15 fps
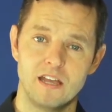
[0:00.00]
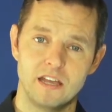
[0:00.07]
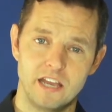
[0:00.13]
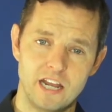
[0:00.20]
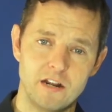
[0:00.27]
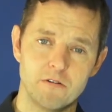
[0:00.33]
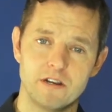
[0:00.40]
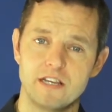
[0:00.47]

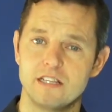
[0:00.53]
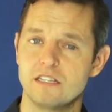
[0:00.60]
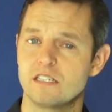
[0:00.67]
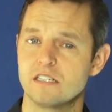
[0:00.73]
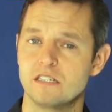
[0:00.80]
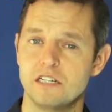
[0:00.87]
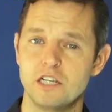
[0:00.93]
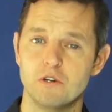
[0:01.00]
Anyway, this
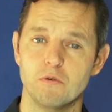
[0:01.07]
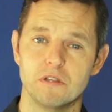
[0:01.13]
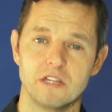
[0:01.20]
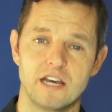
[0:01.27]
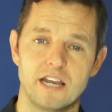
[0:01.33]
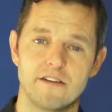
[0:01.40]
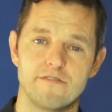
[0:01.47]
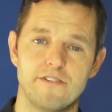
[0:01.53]
is Neil with
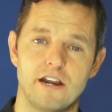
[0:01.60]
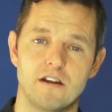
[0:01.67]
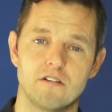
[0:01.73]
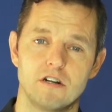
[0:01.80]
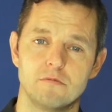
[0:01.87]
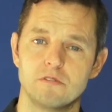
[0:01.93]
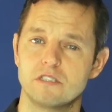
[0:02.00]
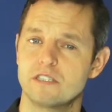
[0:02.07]
Lane
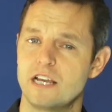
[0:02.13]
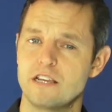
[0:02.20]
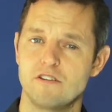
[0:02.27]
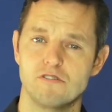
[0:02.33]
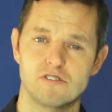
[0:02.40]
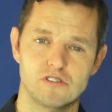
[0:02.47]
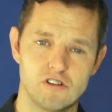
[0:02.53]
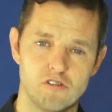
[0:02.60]
Firearms. Thank
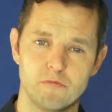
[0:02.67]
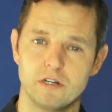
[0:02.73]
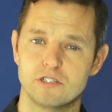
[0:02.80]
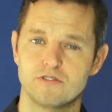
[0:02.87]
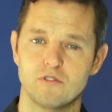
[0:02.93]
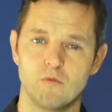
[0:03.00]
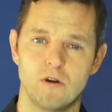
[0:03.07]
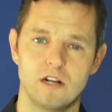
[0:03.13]
you so much
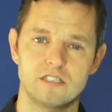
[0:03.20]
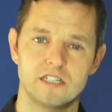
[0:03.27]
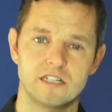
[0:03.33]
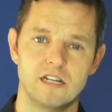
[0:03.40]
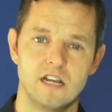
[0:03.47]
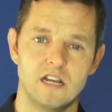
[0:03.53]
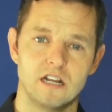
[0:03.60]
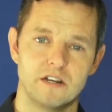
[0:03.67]
for
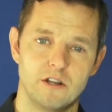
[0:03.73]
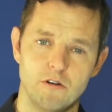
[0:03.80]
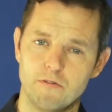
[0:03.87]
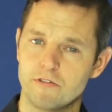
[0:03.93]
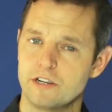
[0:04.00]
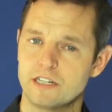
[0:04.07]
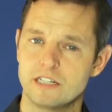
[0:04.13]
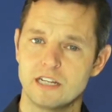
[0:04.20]
watching. Don't
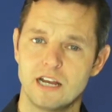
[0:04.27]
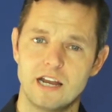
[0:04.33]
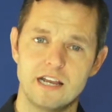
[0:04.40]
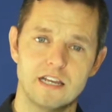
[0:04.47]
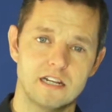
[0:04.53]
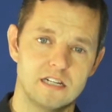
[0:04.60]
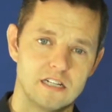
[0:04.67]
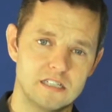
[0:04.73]
forget to like
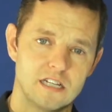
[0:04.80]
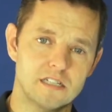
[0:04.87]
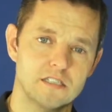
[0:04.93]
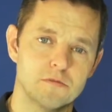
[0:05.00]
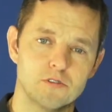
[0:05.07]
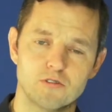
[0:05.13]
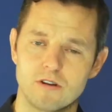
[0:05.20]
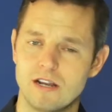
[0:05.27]
and hit that
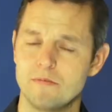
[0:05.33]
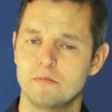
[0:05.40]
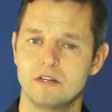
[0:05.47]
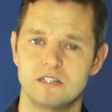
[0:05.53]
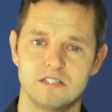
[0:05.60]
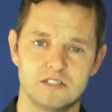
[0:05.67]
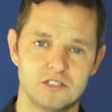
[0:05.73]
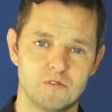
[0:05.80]
subscribe
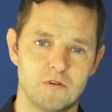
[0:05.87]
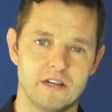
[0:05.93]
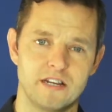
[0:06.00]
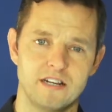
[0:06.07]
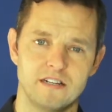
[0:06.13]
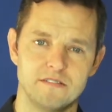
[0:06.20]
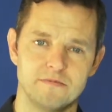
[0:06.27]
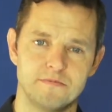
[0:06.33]
button on your way
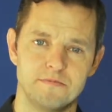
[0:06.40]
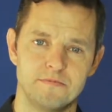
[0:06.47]
out.